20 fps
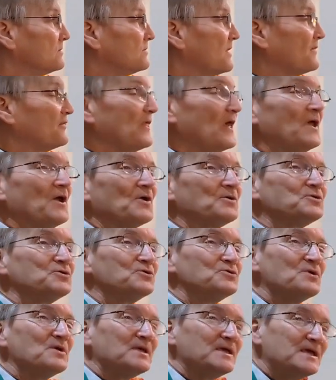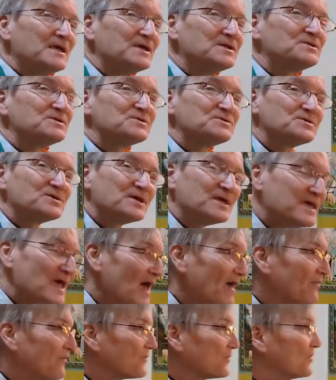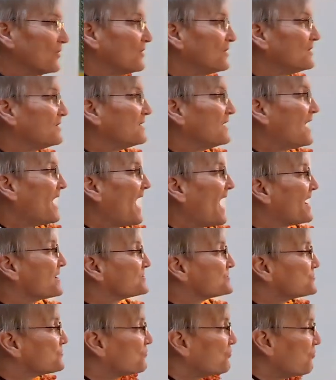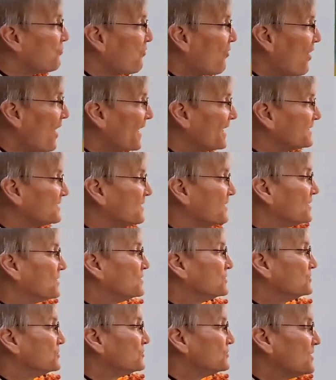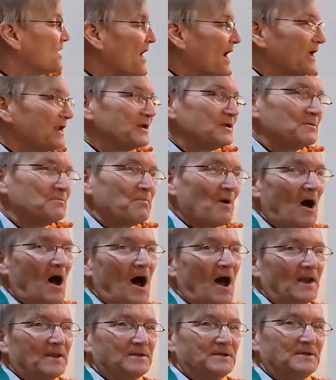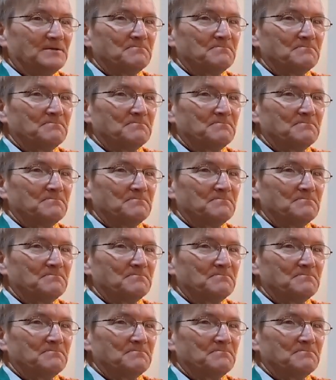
that they are to eat together as one united body.